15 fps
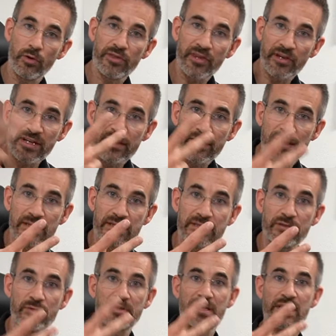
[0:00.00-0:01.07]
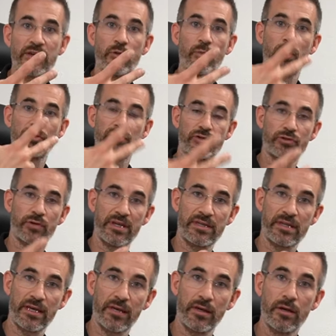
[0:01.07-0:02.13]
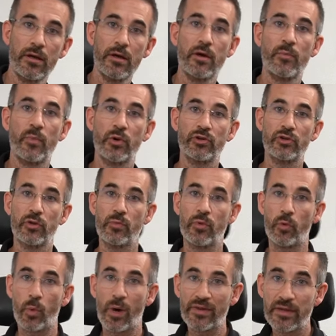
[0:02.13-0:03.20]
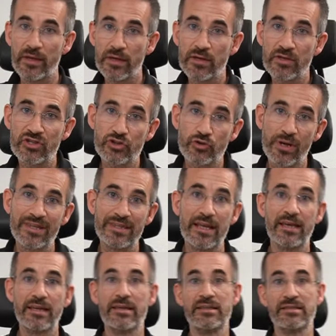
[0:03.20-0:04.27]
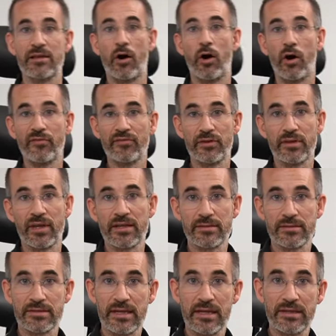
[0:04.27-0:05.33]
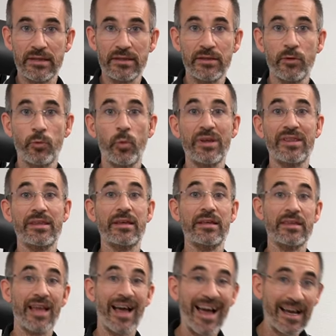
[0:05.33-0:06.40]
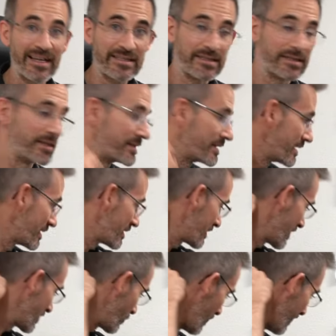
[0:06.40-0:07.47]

three things to say about straight neck. Point number one, straight neck is often associated with an accident that